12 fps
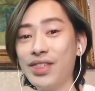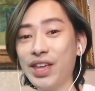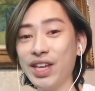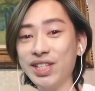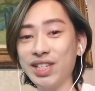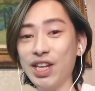
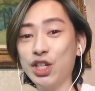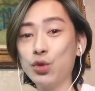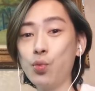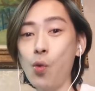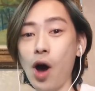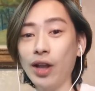This
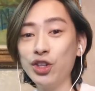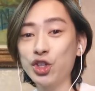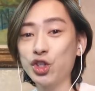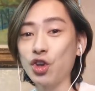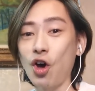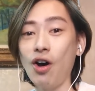is
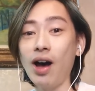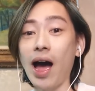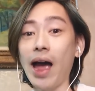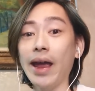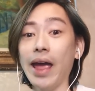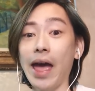one
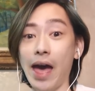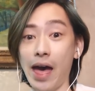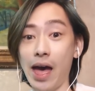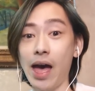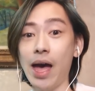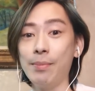song I
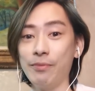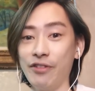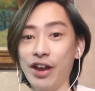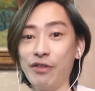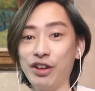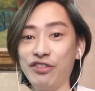
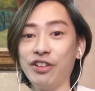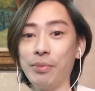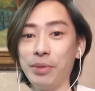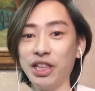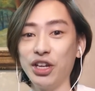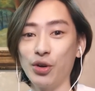am very
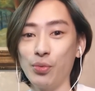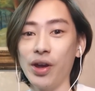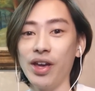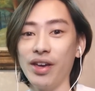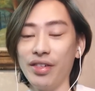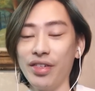familiar
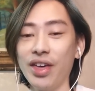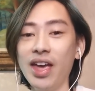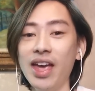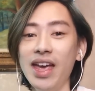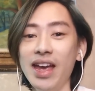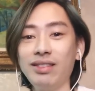with.
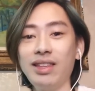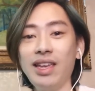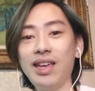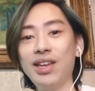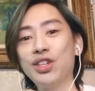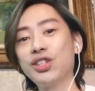
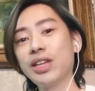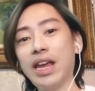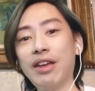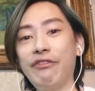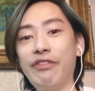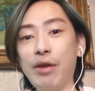It is
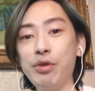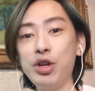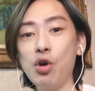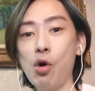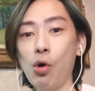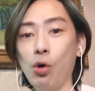a
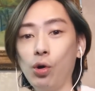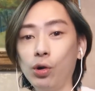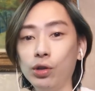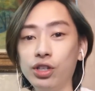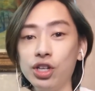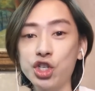very
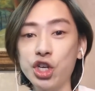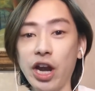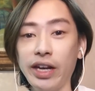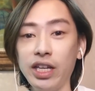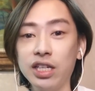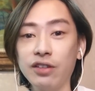old
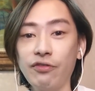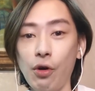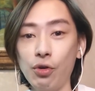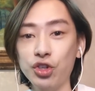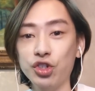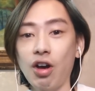Chinese
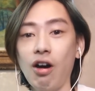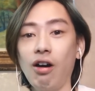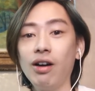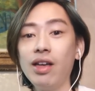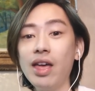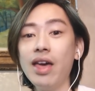folk
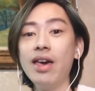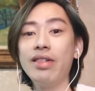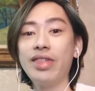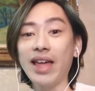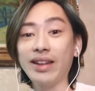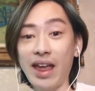song
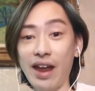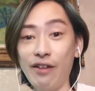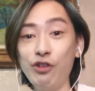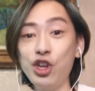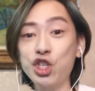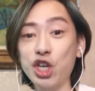that
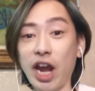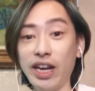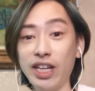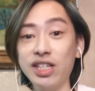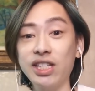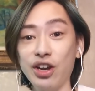every
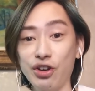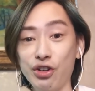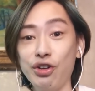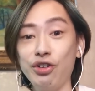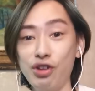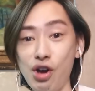Chinese
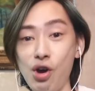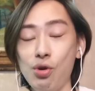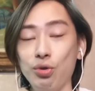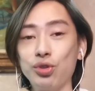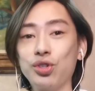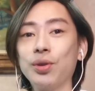singer
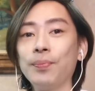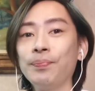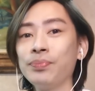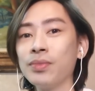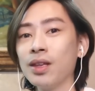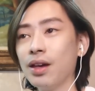knows.
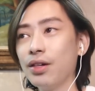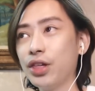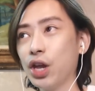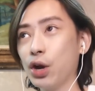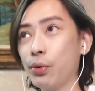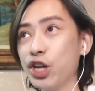
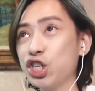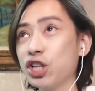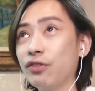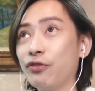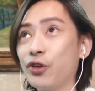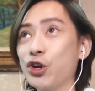The
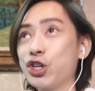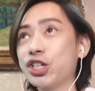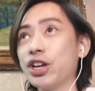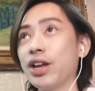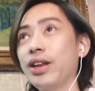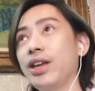original
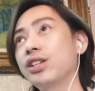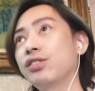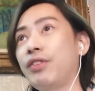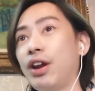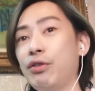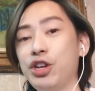version
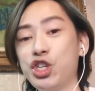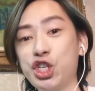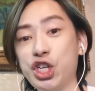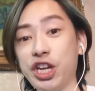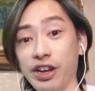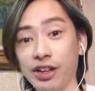is very
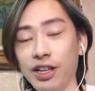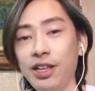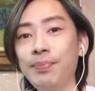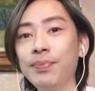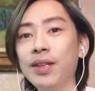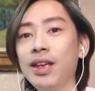
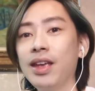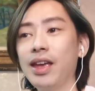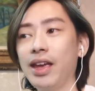chill.